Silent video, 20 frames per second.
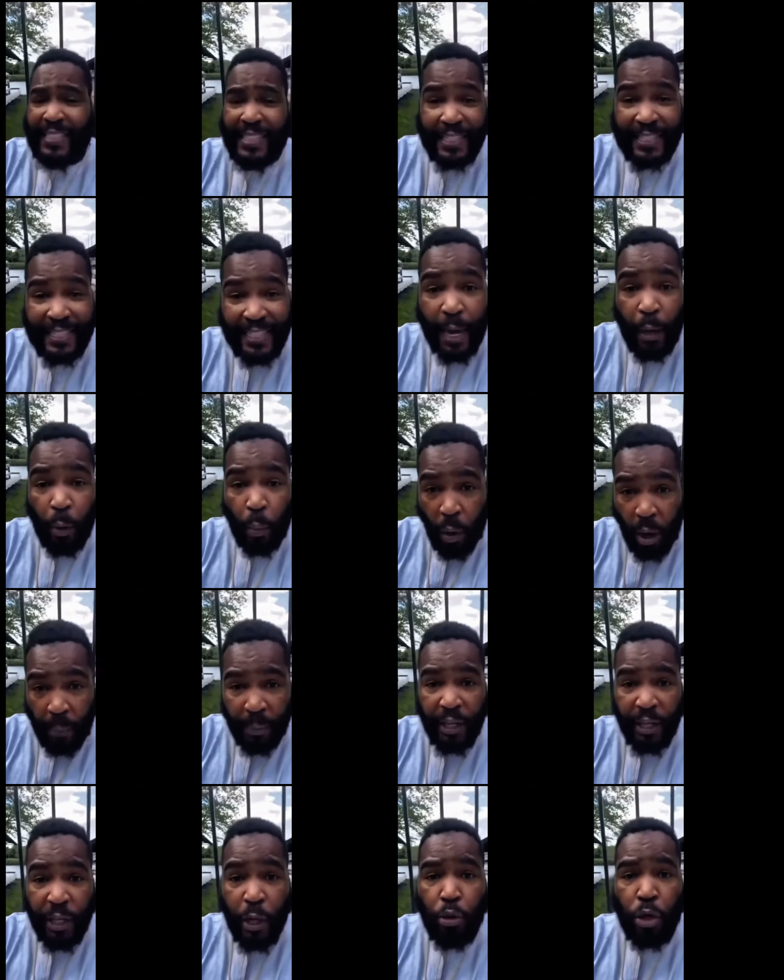that's the
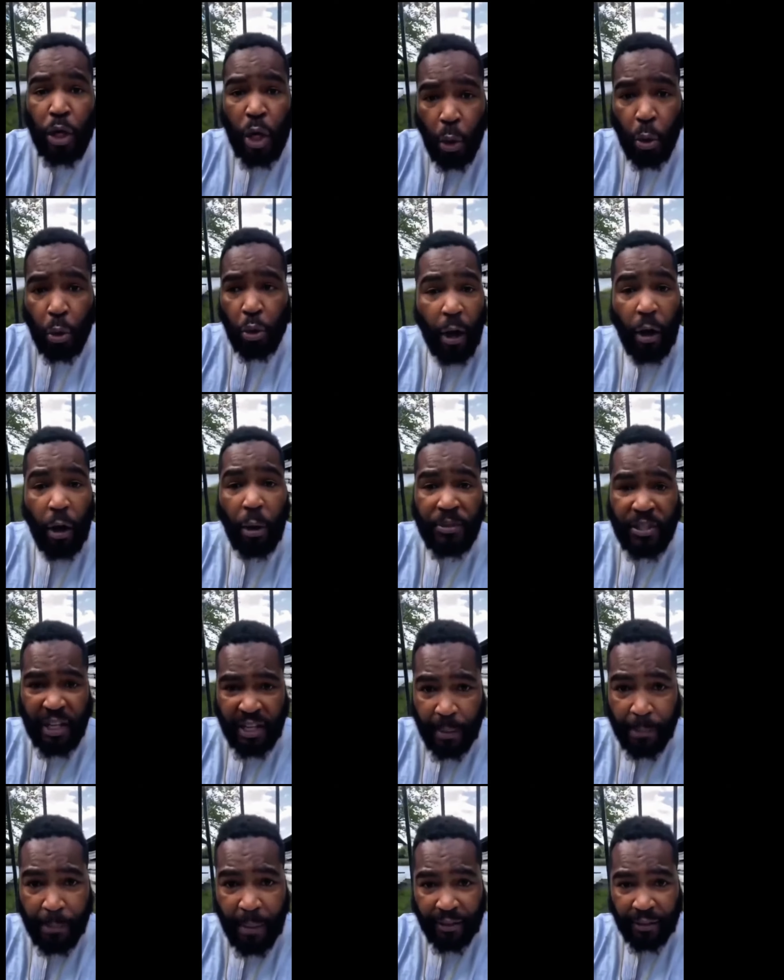same woman you're going to bring
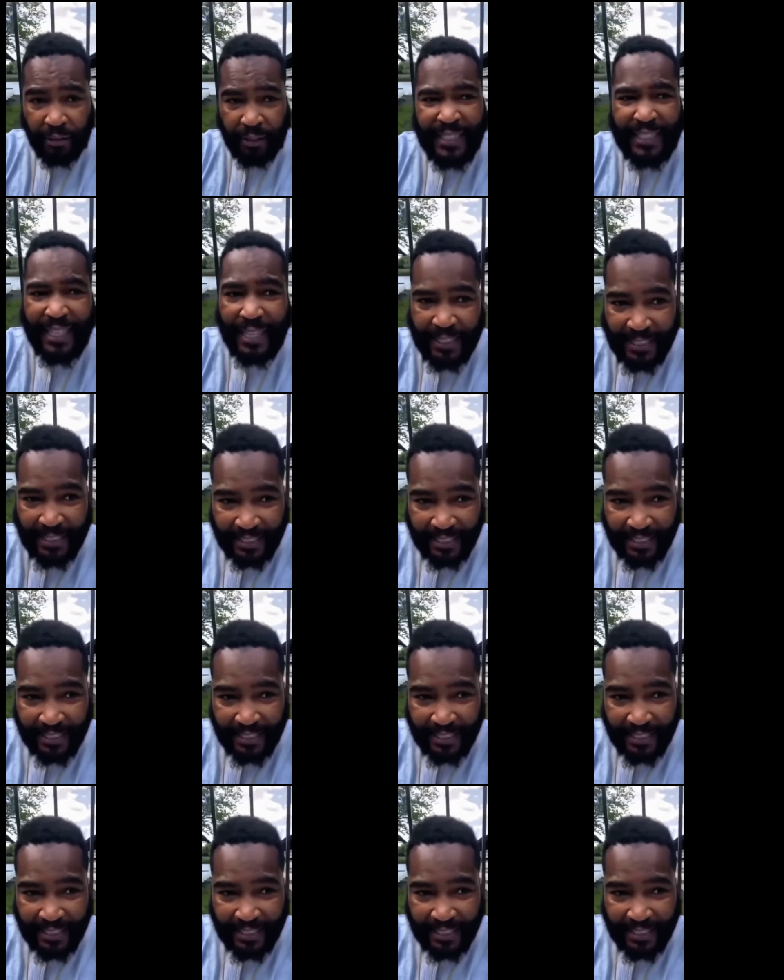home to your mother.